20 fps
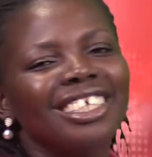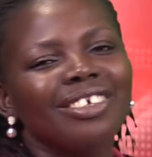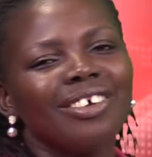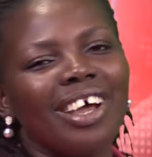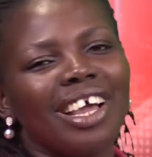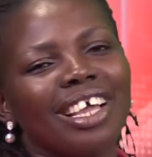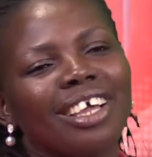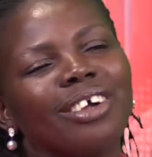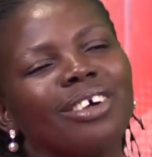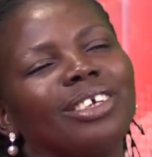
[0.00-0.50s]
So
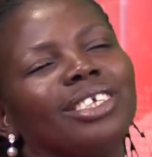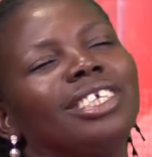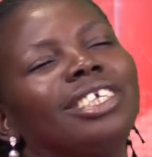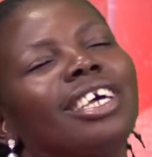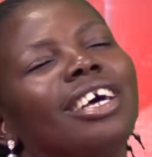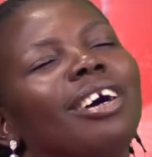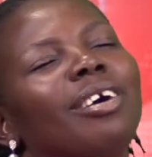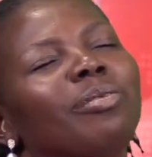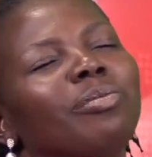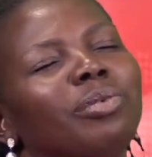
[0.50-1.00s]
I got
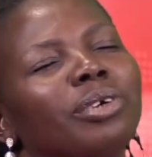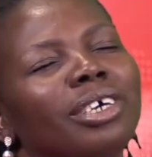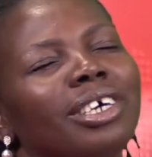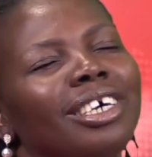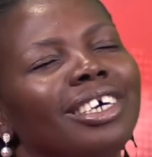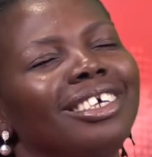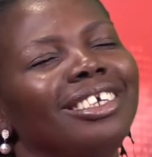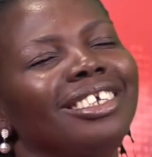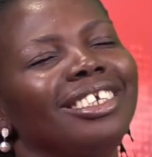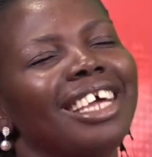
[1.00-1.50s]
up,
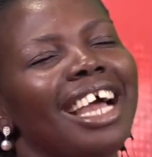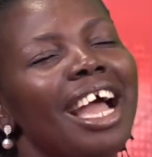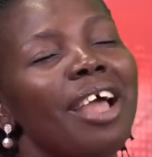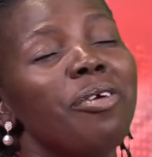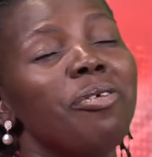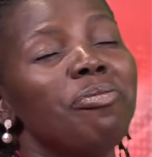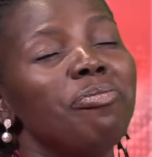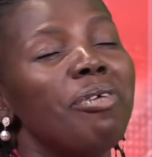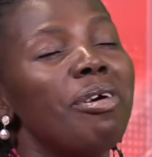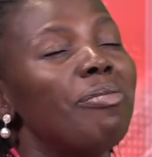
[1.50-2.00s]
and I
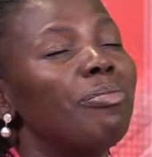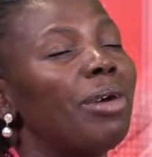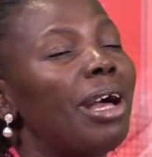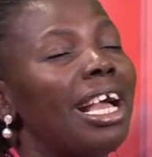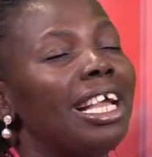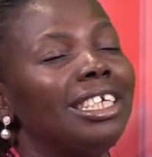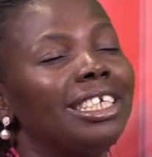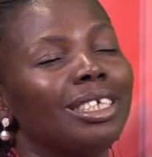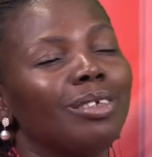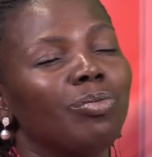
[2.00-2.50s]
remember
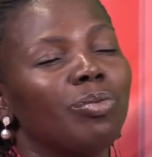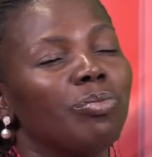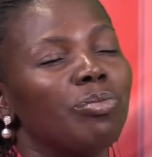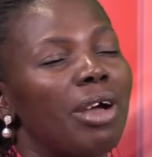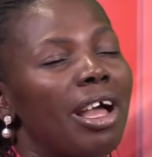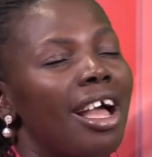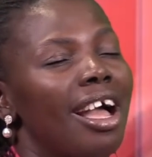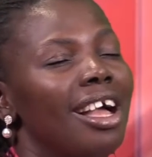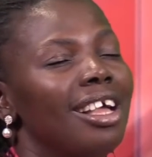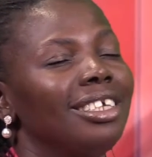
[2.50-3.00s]
I just put
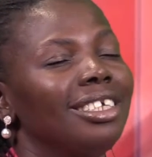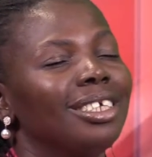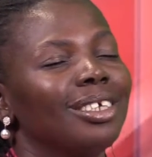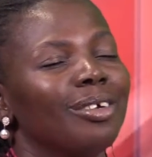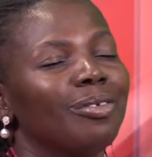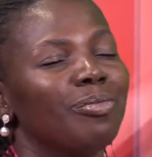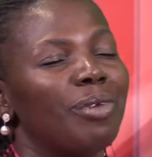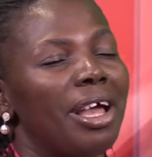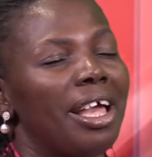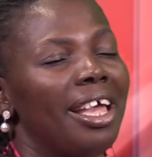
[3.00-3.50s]
my hands
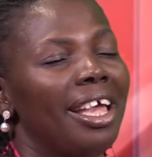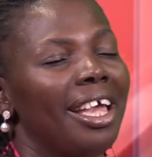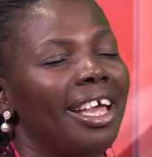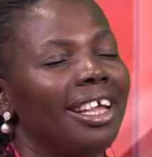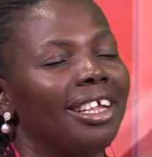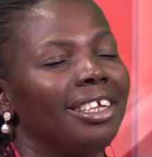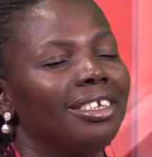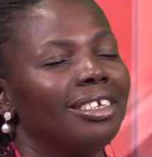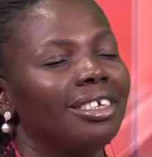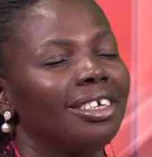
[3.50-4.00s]
on my
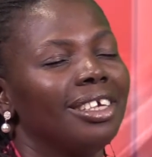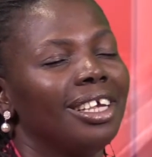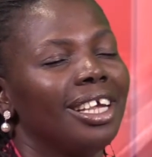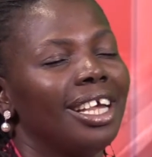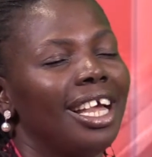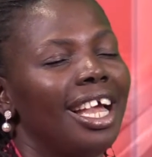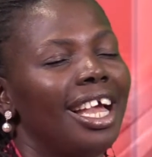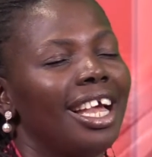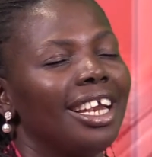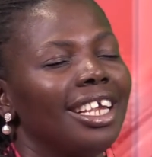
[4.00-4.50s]
head
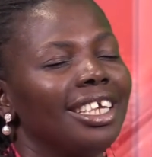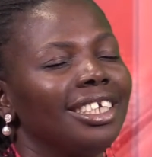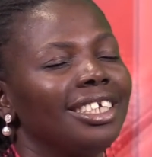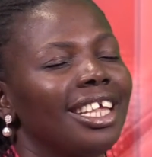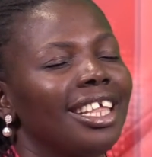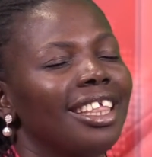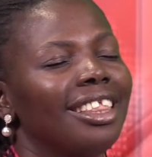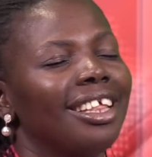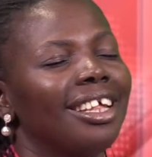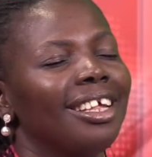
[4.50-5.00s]
and I
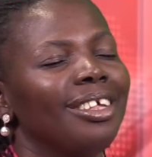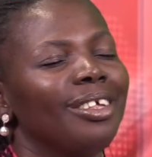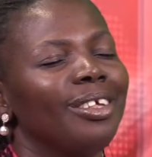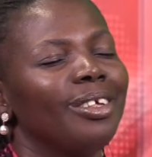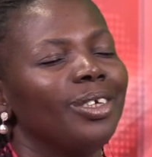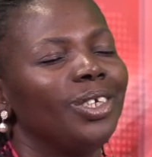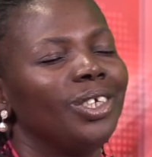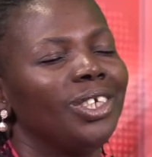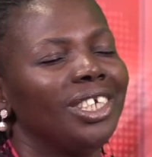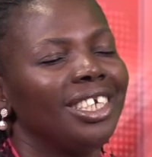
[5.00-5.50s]
said, thank
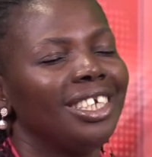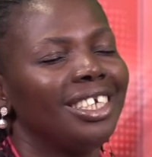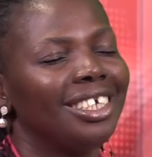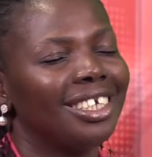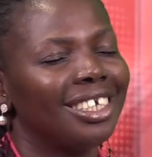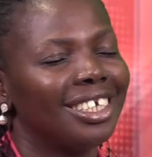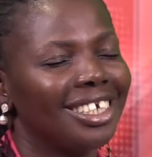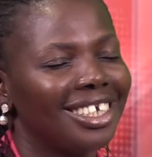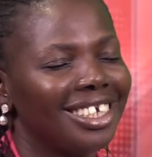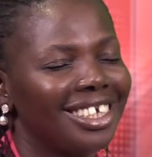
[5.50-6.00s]
you
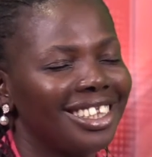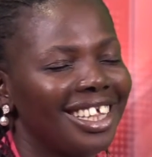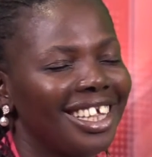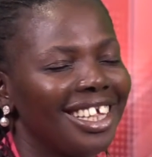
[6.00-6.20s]
Jesus,